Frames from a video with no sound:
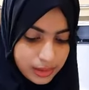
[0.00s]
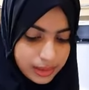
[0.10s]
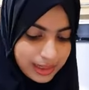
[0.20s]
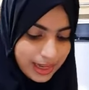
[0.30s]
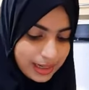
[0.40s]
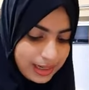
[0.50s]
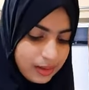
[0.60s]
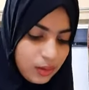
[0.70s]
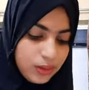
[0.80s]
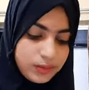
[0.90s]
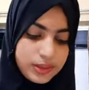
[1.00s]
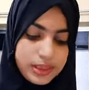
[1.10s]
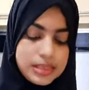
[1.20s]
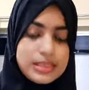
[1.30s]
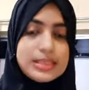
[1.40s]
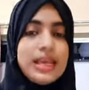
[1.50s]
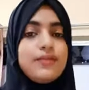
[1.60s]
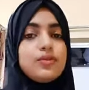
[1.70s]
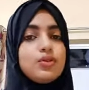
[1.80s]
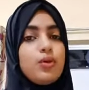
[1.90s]
the cackling of geese
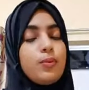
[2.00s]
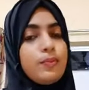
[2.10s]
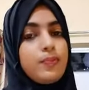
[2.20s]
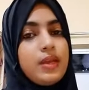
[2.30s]
saved Rome.